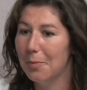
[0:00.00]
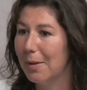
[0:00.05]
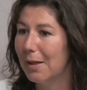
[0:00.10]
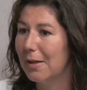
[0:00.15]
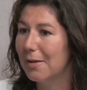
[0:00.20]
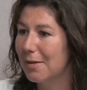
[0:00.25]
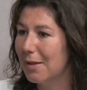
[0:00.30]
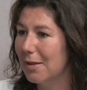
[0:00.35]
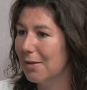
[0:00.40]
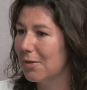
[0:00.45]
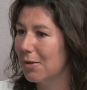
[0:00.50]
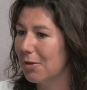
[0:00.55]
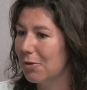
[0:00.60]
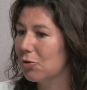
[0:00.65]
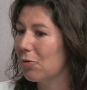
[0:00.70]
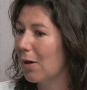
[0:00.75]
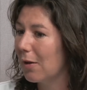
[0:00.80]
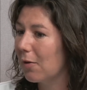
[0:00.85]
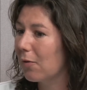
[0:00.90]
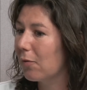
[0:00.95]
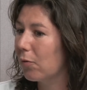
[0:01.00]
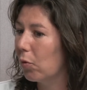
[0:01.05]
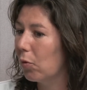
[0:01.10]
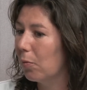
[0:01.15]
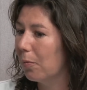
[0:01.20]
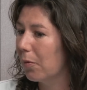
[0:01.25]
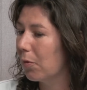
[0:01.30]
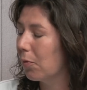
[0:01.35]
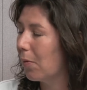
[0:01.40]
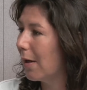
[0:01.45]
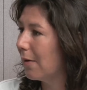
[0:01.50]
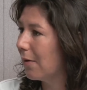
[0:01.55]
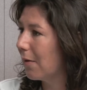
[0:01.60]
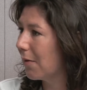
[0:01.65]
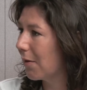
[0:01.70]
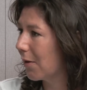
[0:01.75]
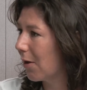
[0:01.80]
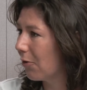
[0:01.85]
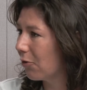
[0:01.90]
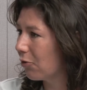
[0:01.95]
ability to transform the way that
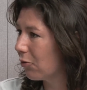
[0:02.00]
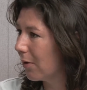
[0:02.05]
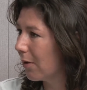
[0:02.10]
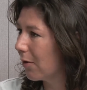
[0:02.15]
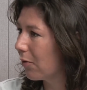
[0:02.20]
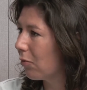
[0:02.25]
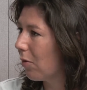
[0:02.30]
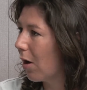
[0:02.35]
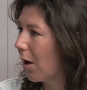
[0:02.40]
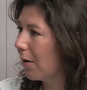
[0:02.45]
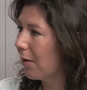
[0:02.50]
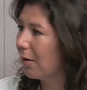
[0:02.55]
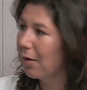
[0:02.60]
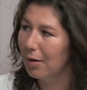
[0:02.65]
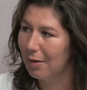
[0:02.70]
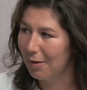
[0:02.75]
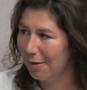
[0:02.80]
the country is run.